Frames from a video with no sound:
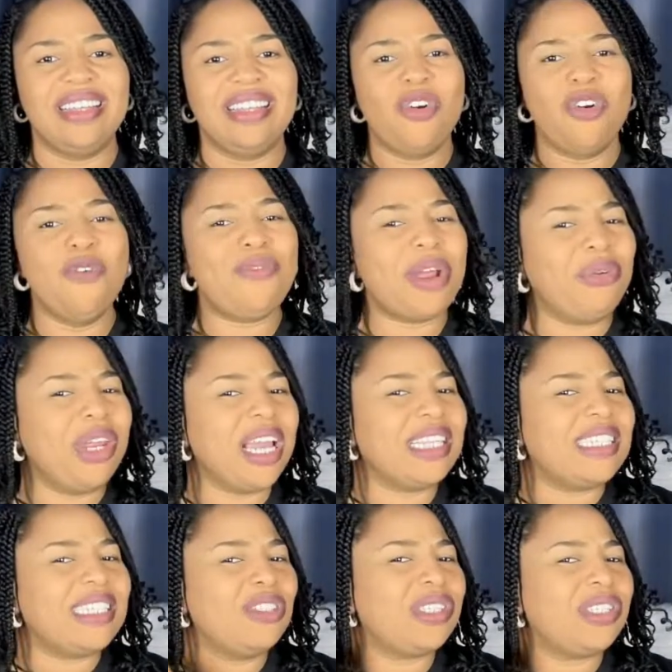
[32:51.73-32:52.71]

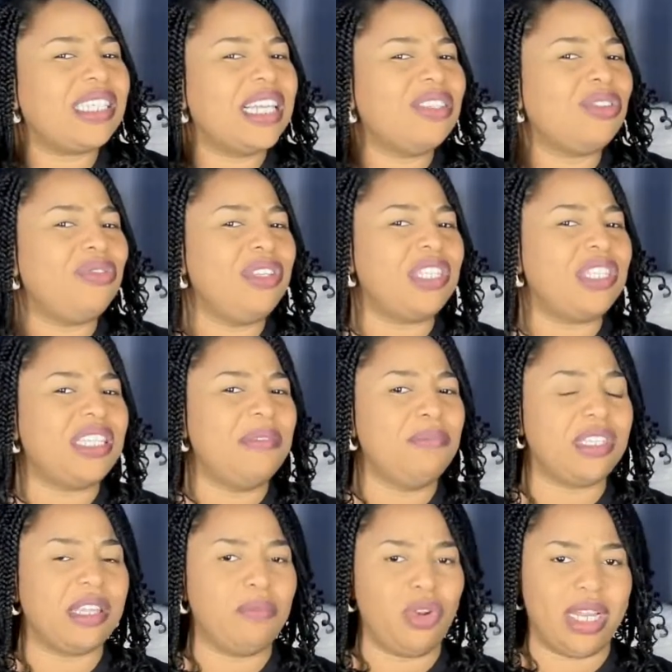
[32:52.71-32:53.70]
Overreacting to sensory
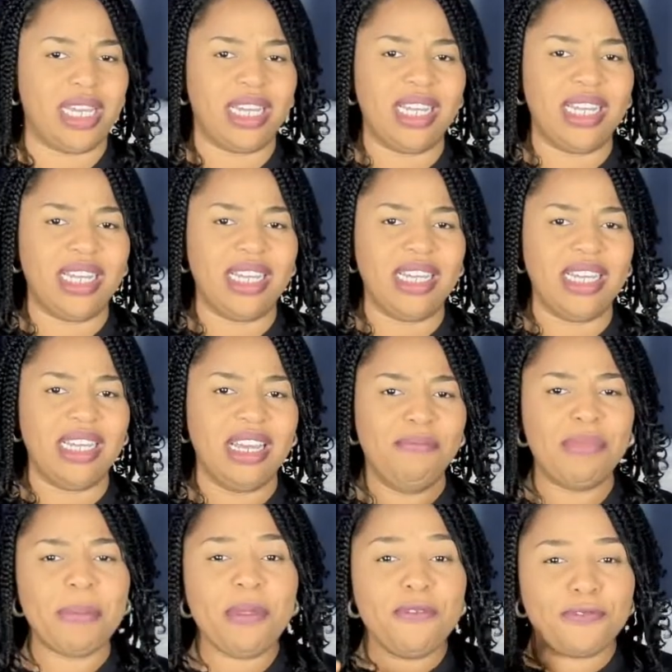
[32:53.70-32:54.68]
stimuli.
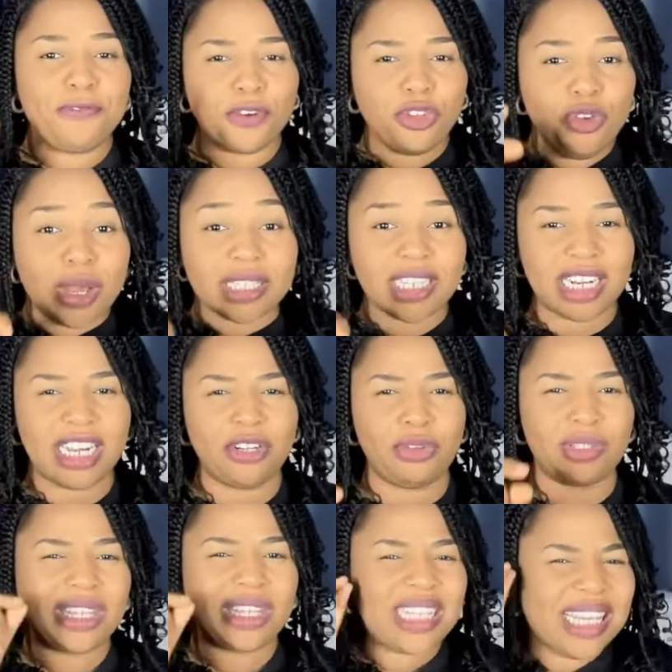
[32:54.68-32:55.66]
Maybe for you as an
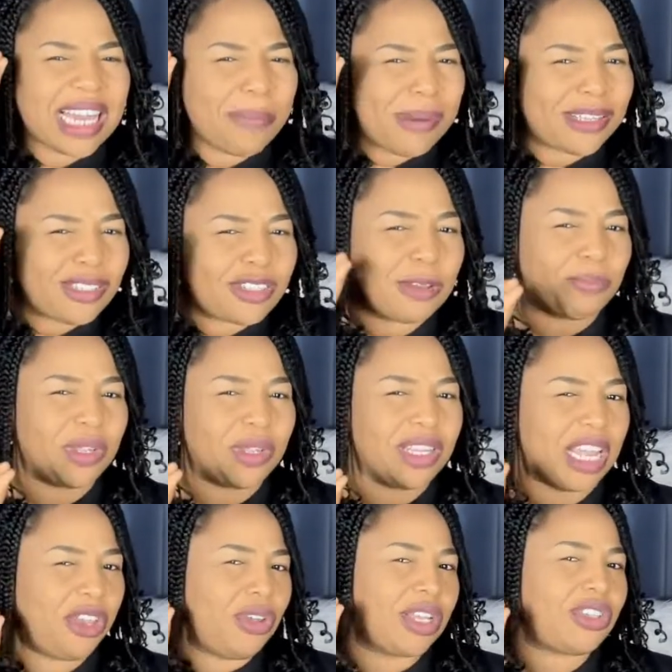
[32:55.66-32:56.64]
adult, think about something
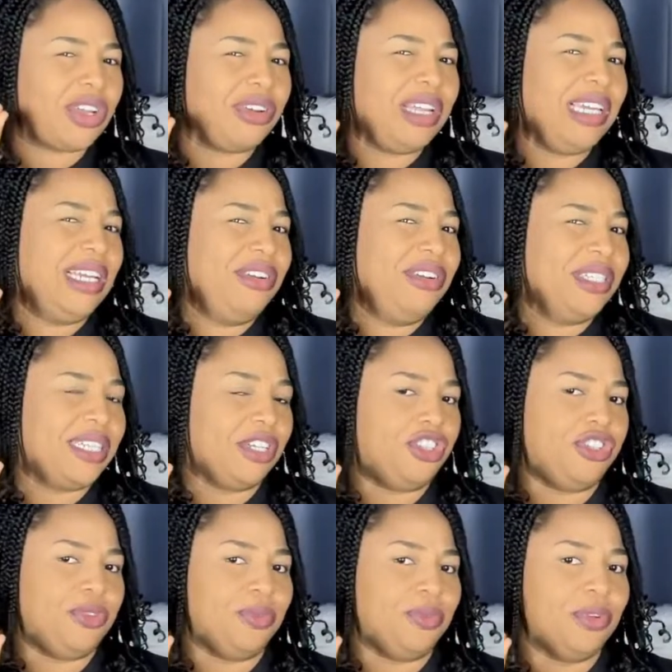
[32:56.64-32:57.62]
that you actually irritate
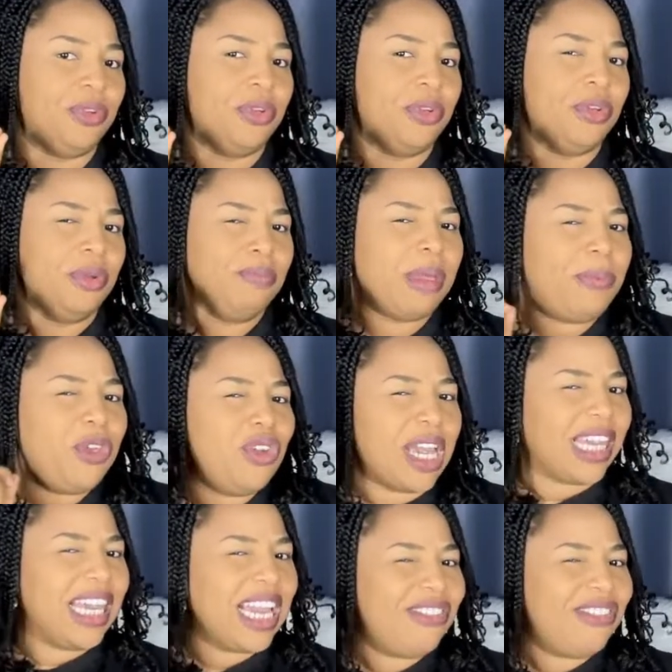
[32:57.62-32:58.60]
you. Maybe you are
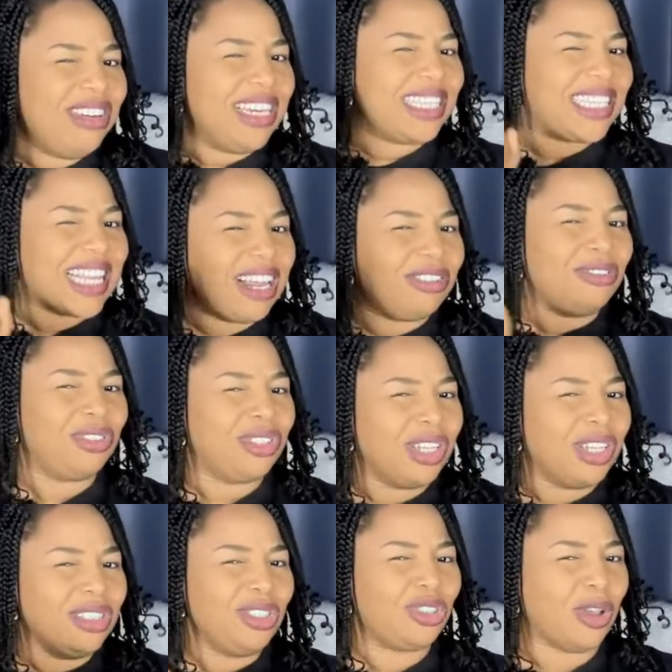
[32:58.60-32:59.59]
hearing a sound
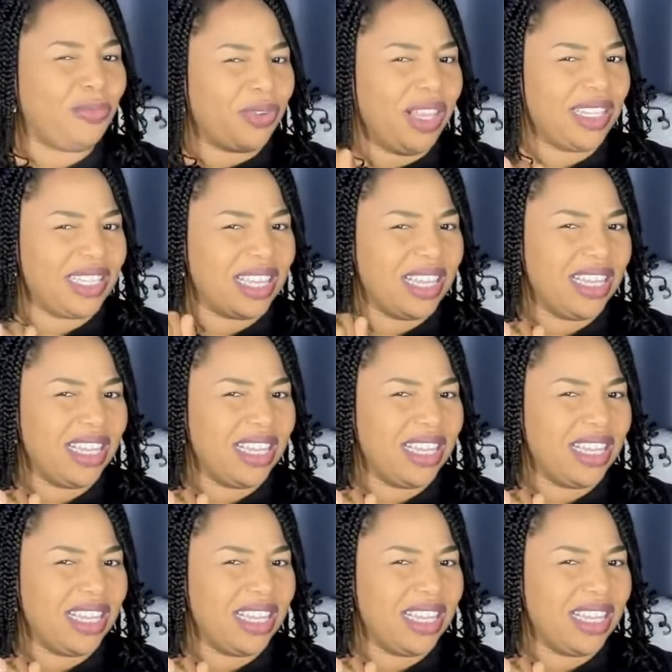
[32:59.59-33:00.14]
surface.